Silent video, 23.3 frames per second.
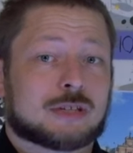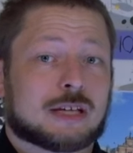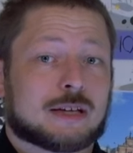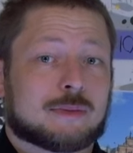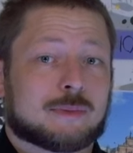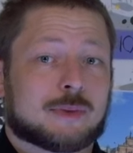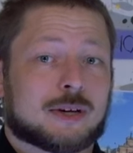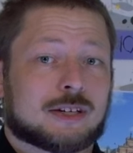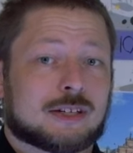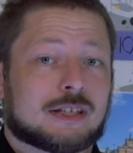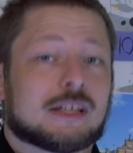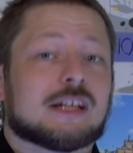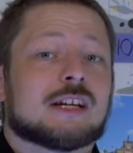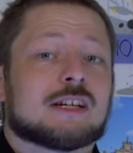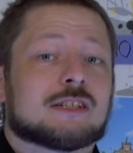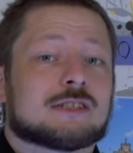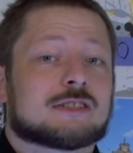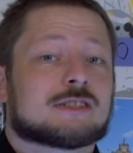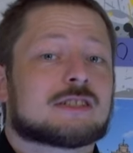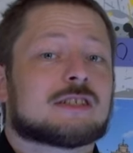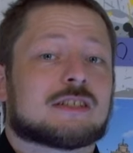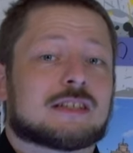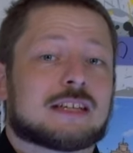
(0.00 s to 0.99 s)
that money
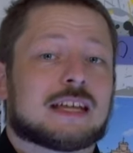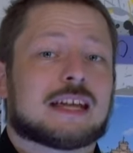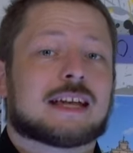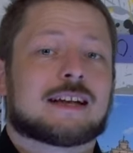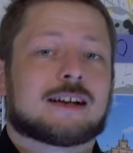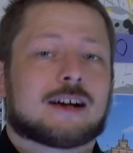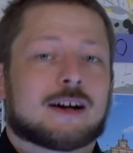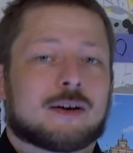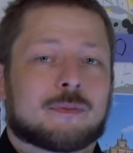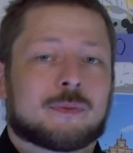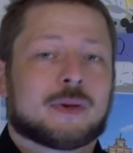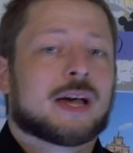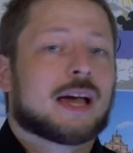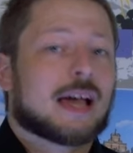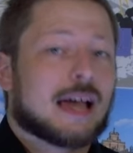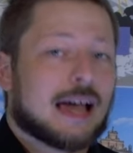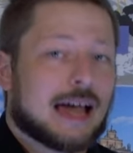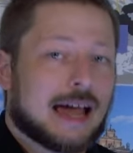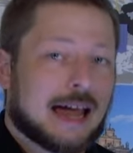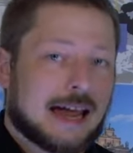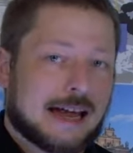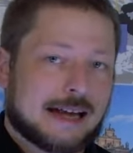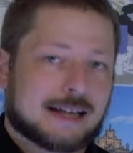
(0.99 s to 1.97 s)
to dig up
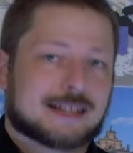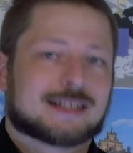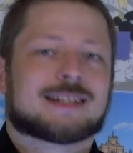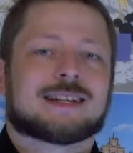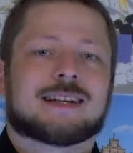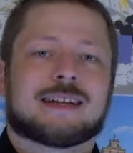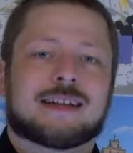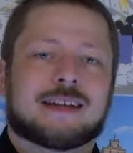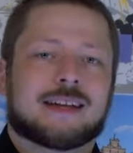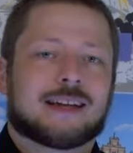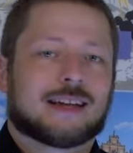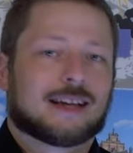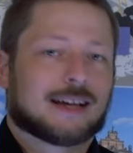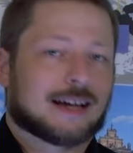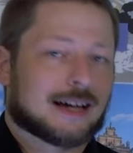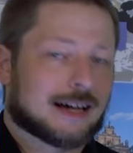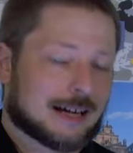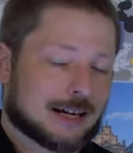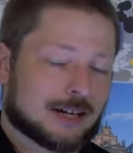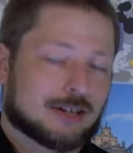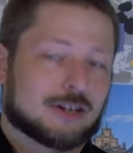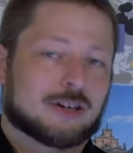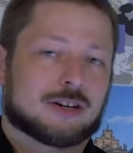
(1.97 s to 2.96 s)
actually
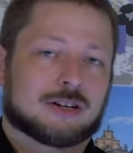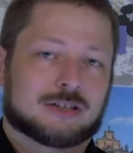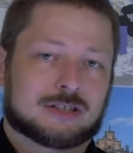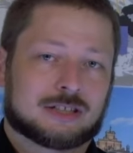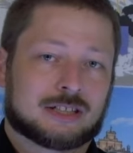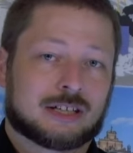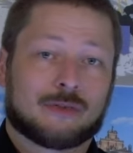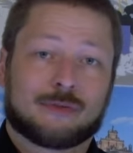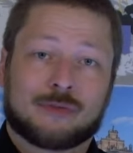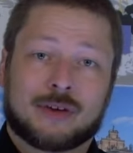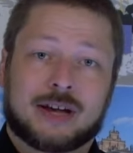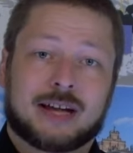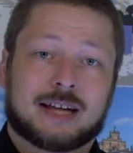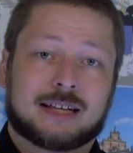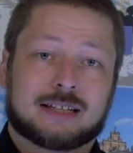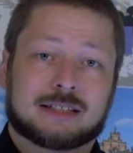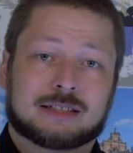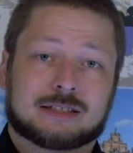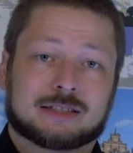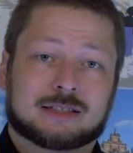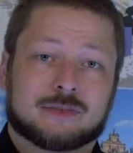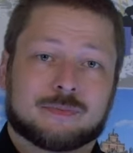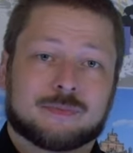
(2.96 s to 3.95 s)
archaeological
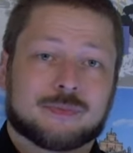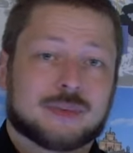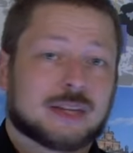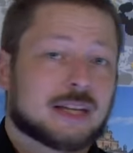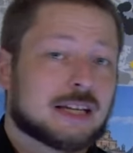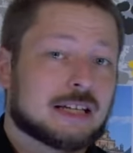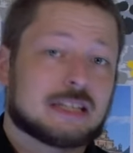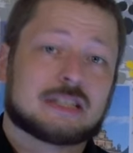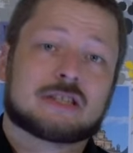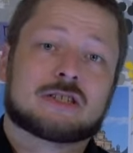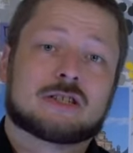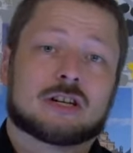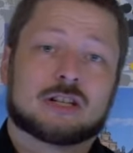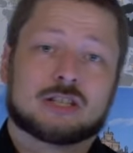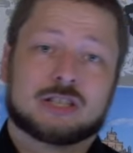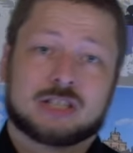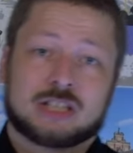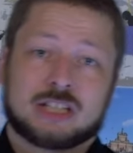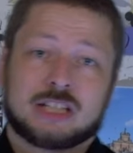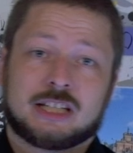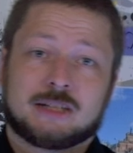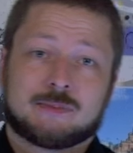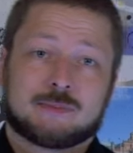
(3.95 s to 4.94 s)
finds. It's not
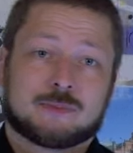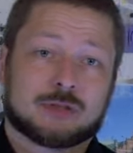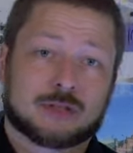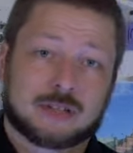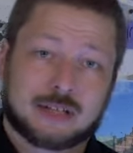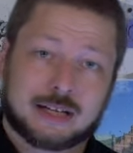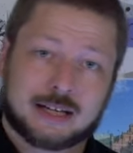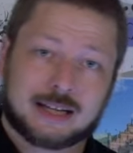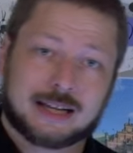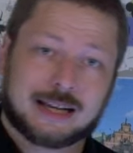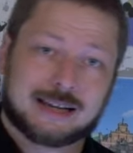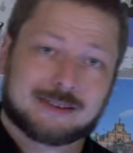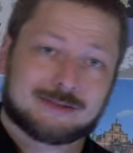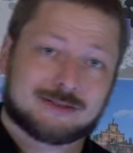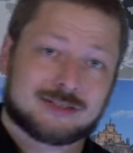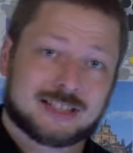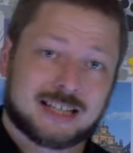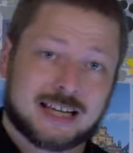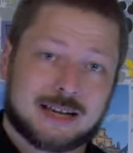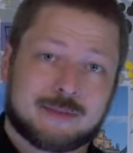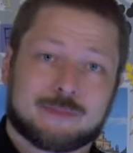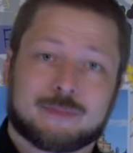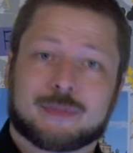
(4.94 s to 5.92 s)
cheap to dig out
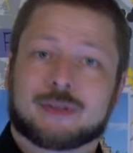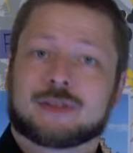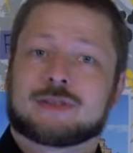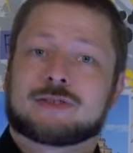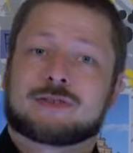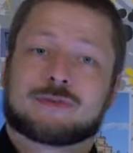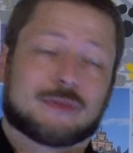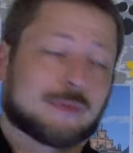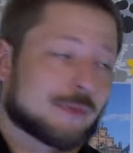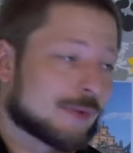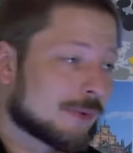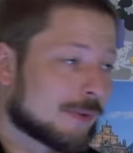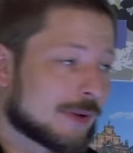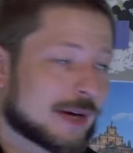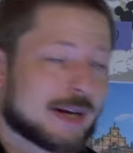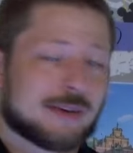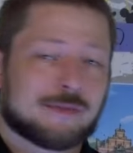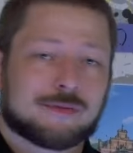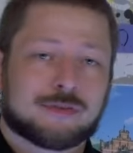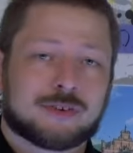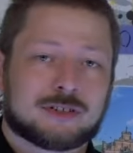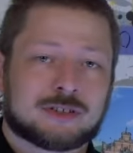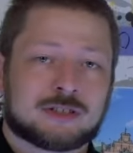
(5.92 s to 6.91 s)
temples from the
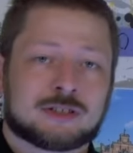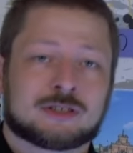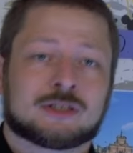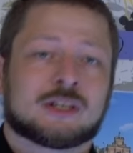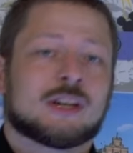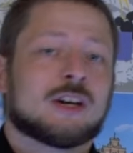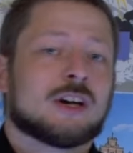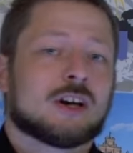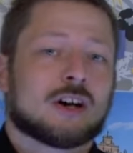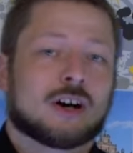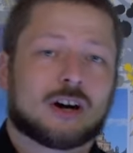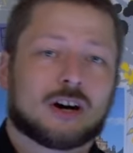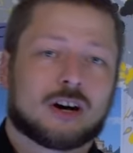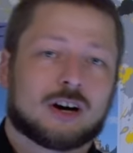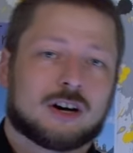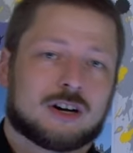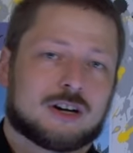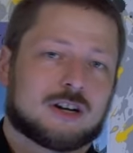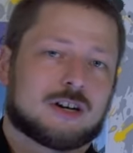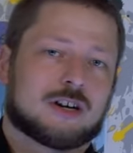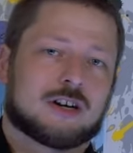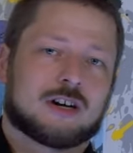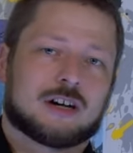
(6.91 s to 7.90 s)
rainforest
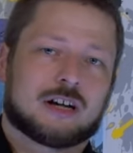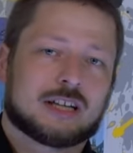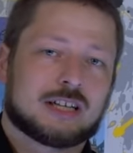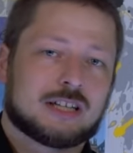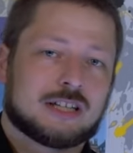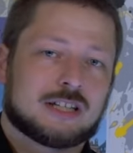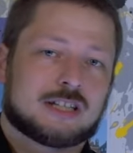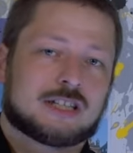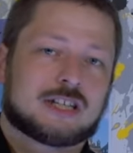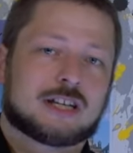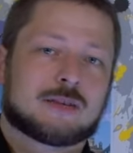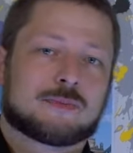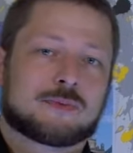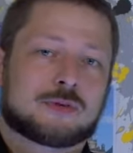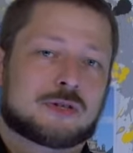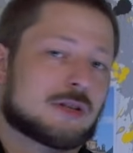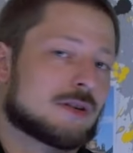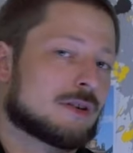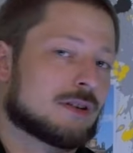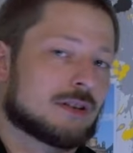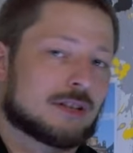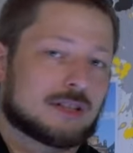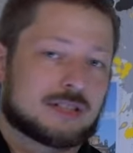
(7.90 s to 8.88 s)
or
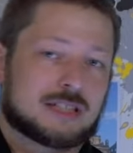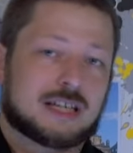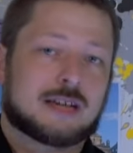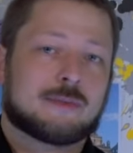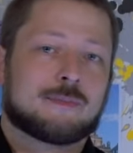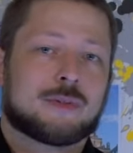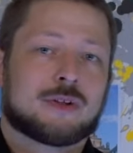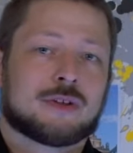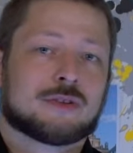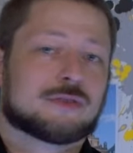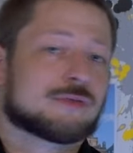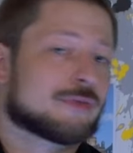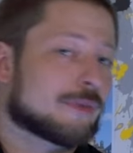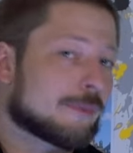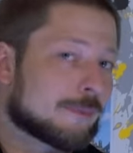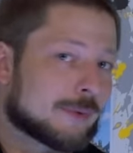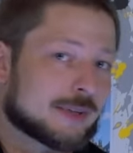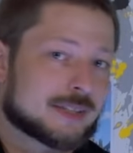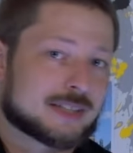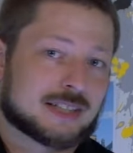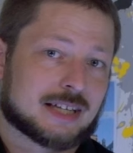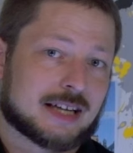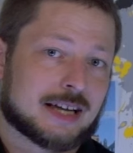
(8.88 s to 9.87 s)
Egyptian temples from
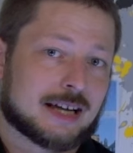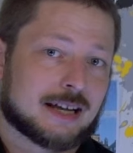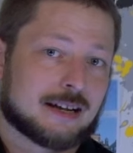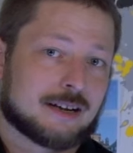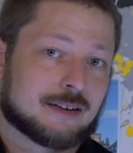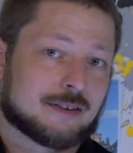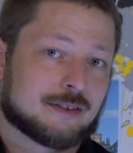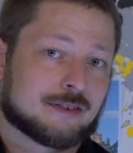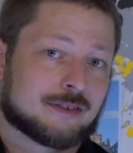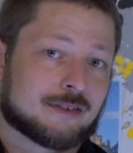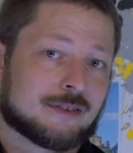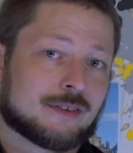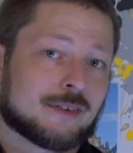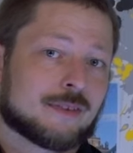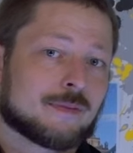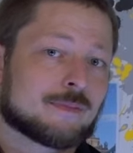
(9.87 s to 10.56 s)
the sands.